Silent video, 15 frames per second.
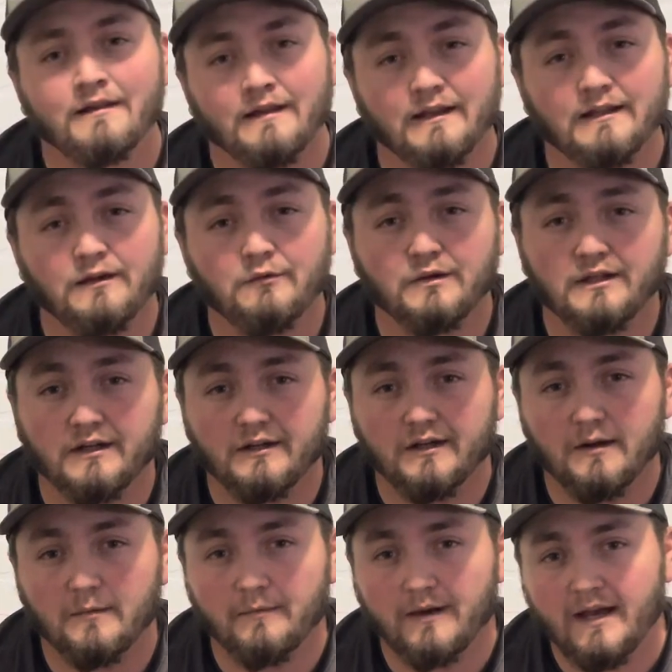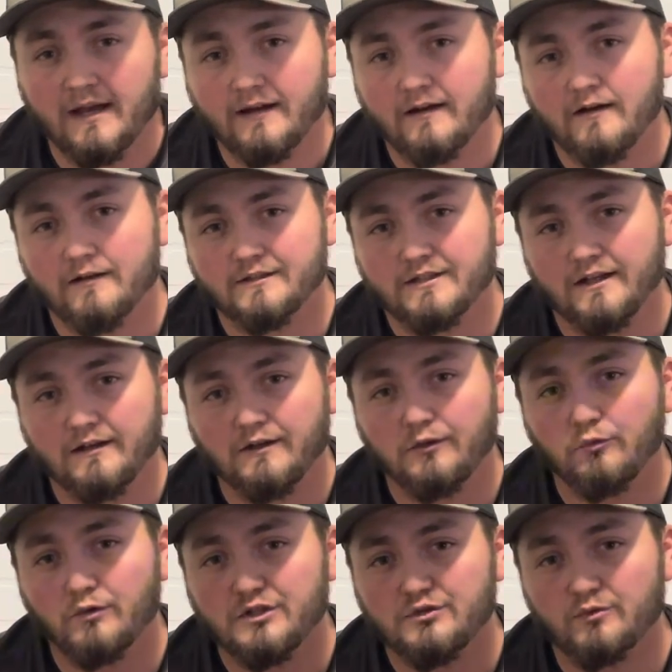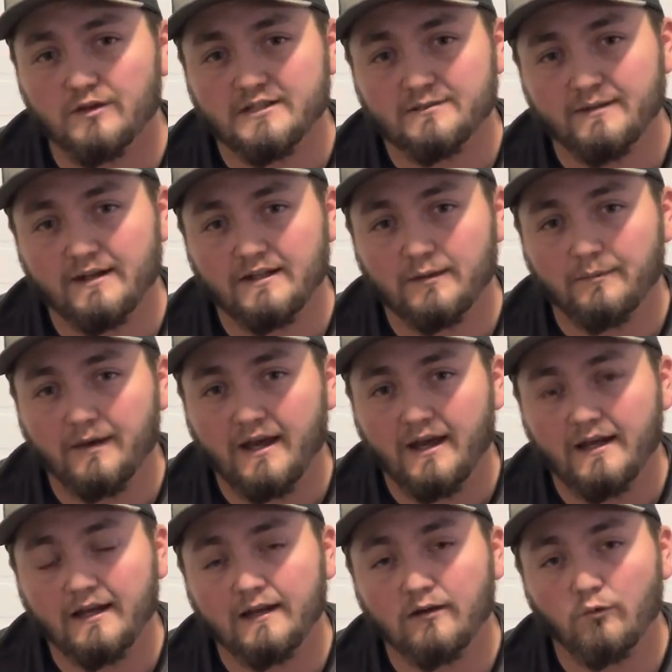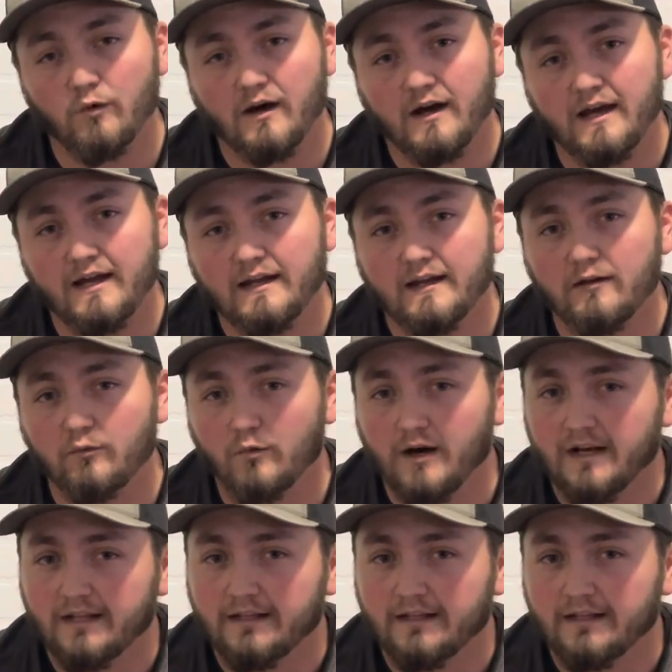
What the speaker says: And then when you come back, I'll tell you which ones made the bag and why